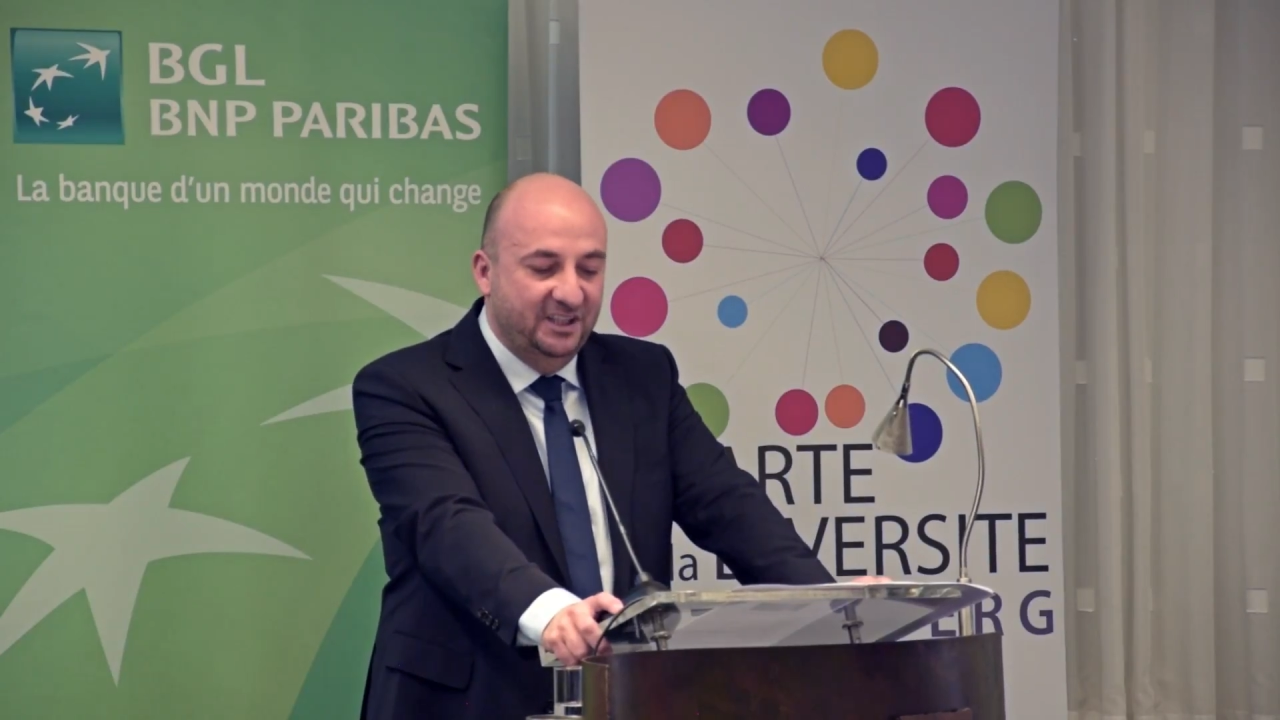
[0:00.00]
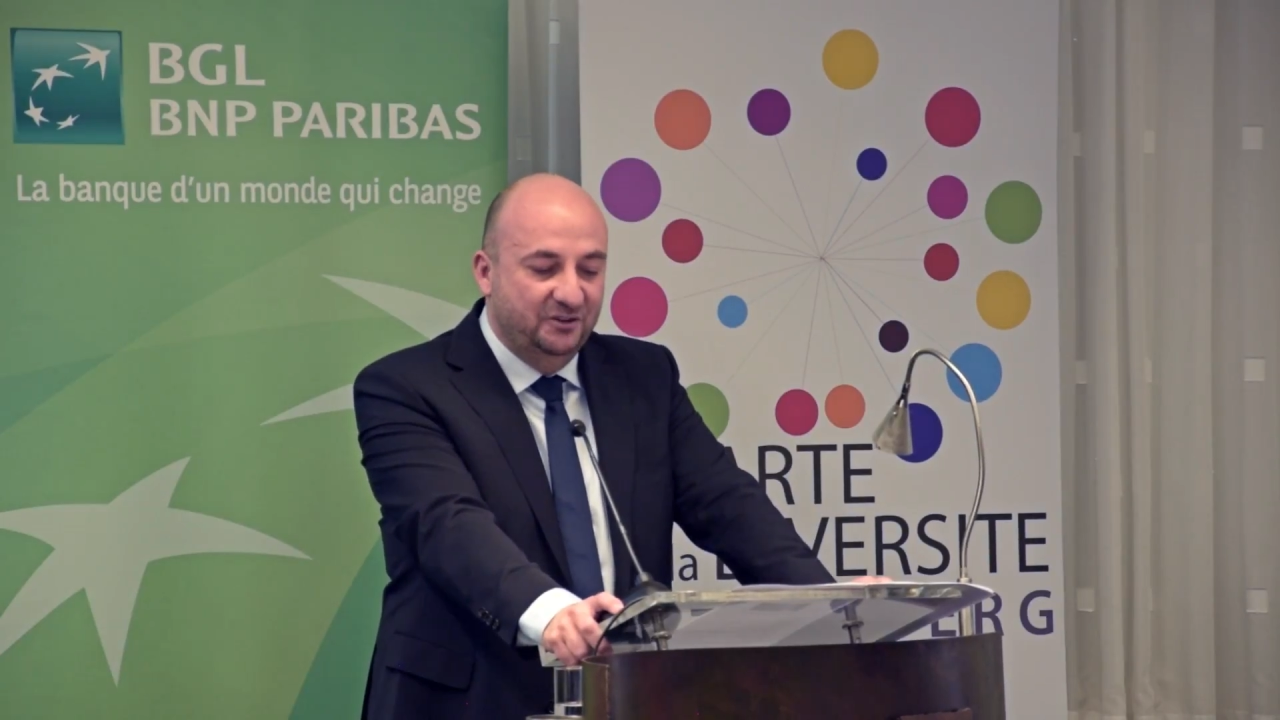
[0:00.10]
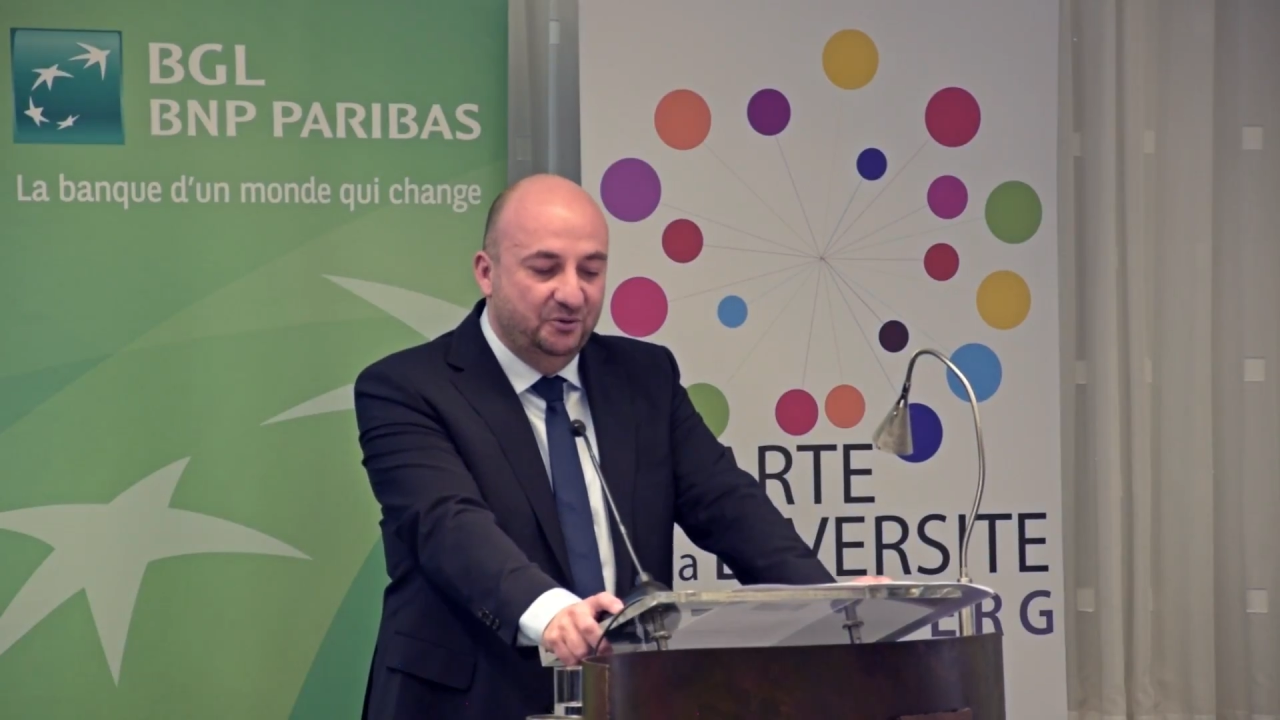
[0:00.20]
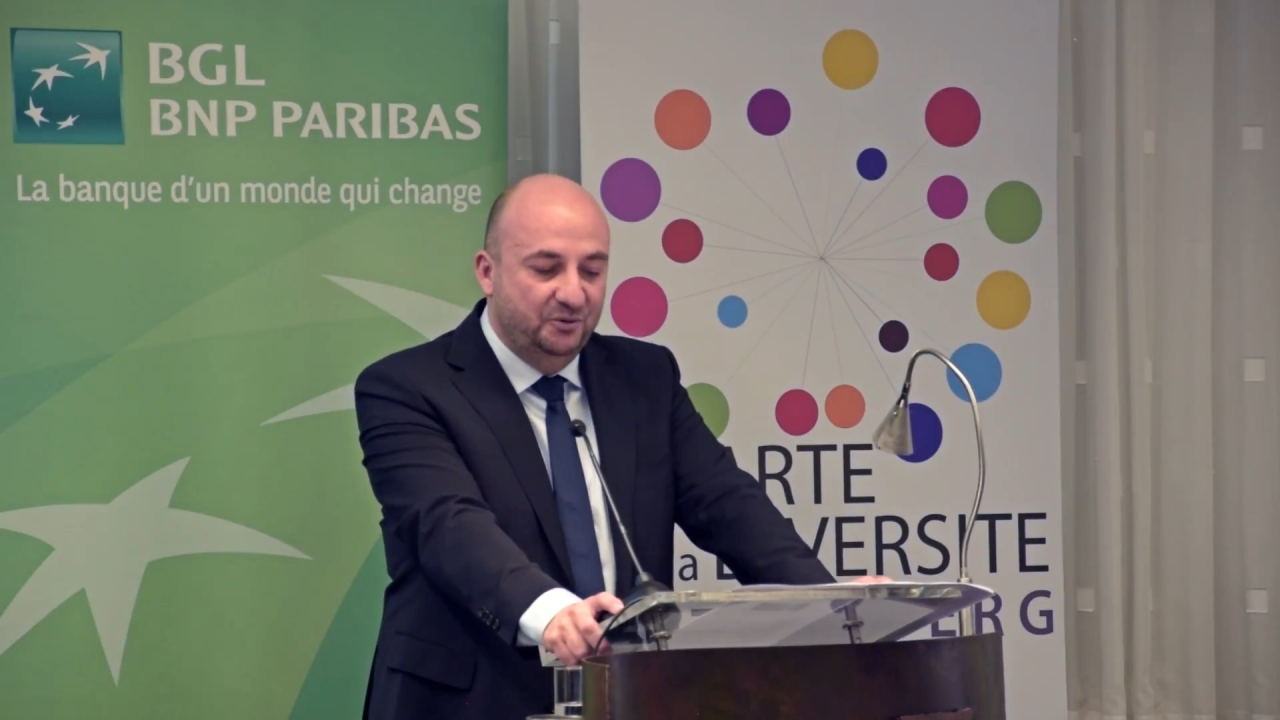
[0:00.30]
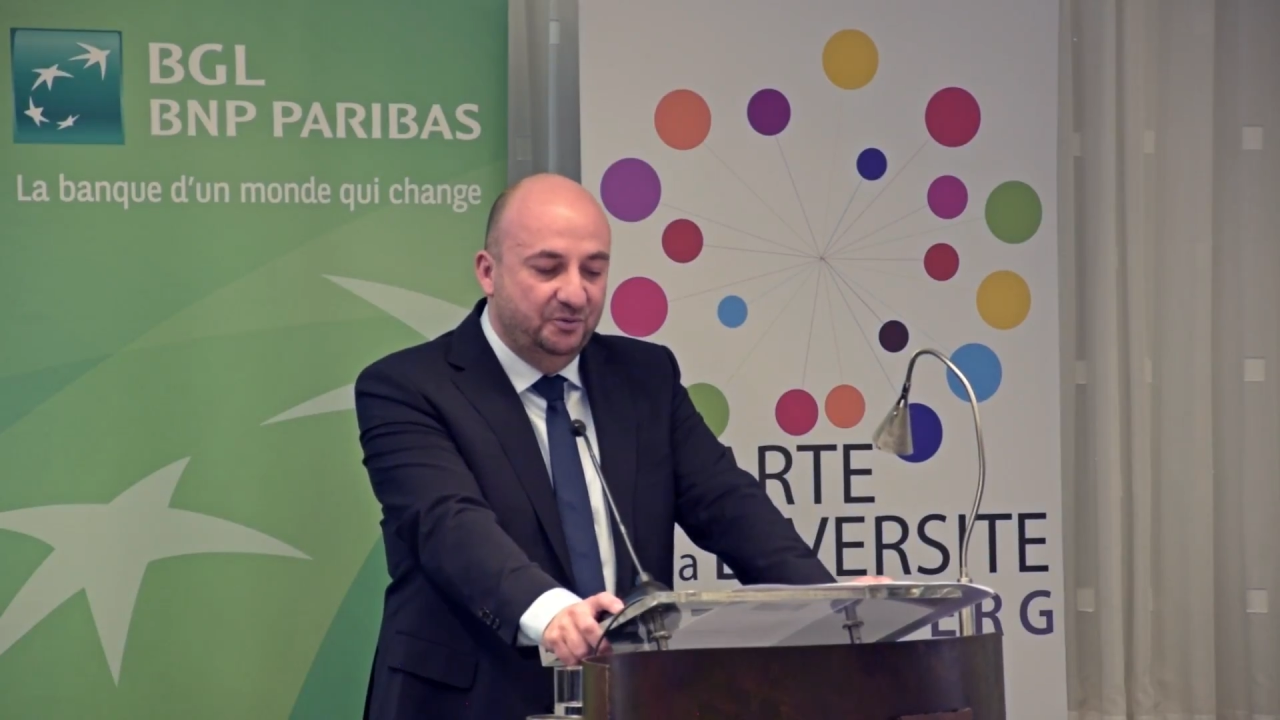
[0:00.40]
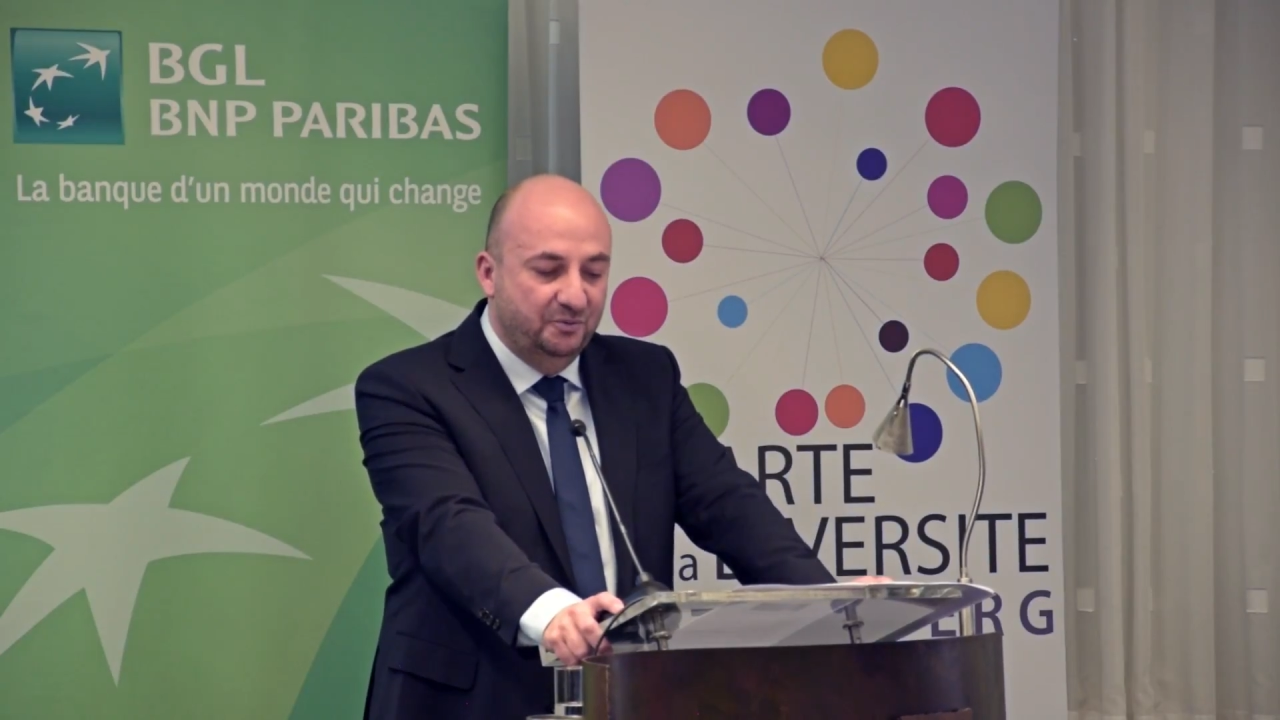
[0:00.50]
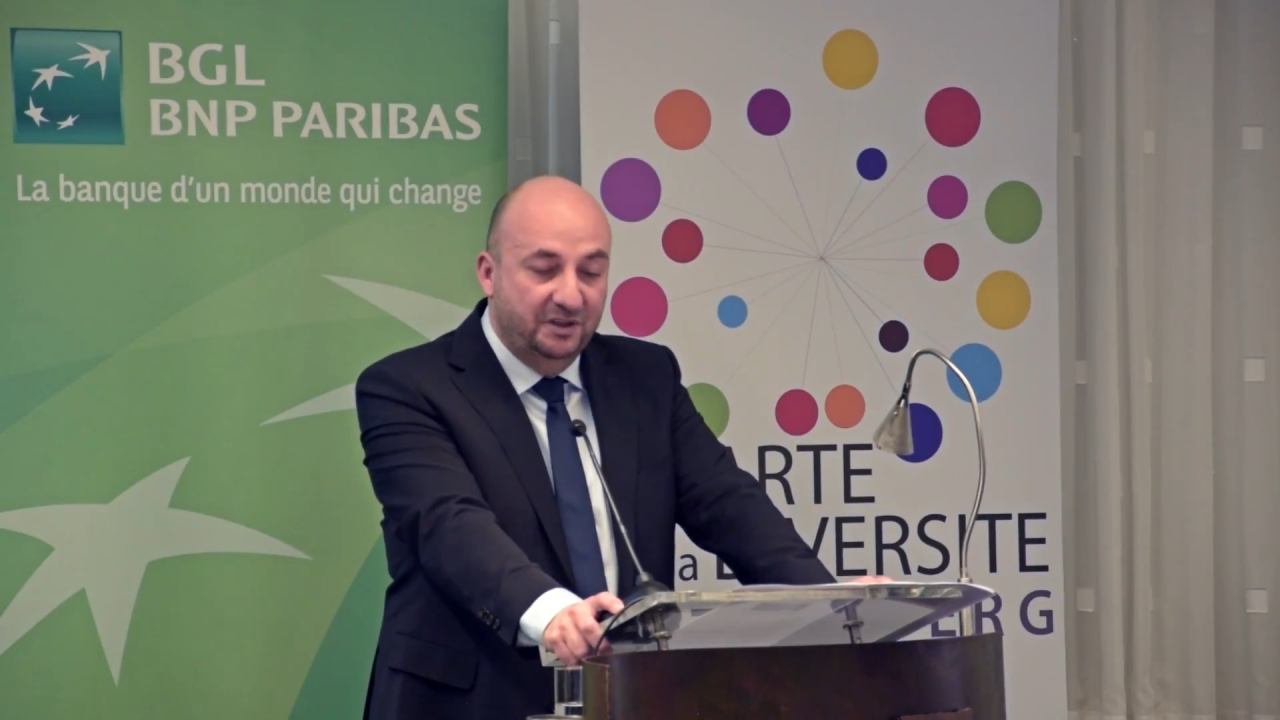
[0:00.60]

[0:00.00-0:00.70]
and who